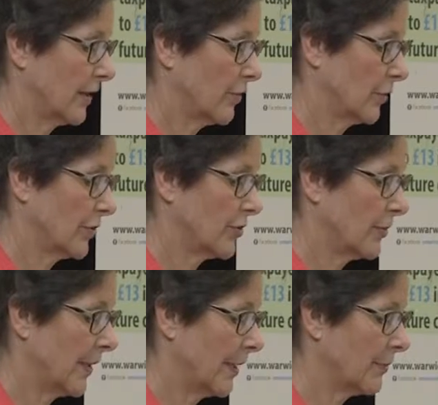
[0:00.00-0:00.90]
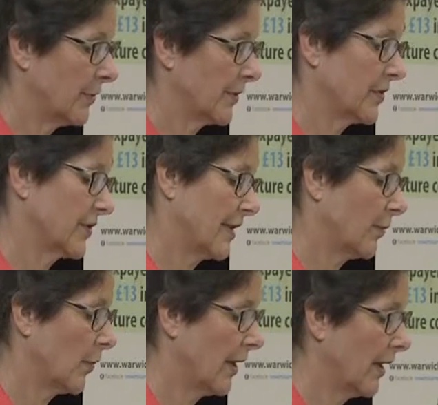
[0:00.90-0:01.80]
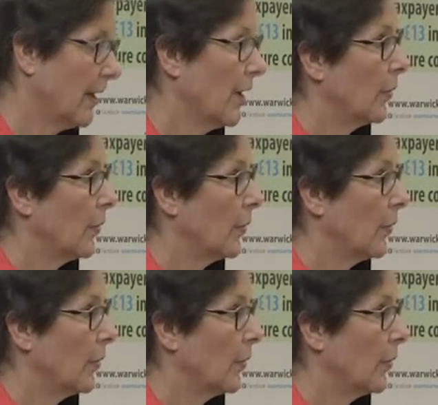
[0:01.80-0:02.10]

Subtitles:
in order to be able to understand where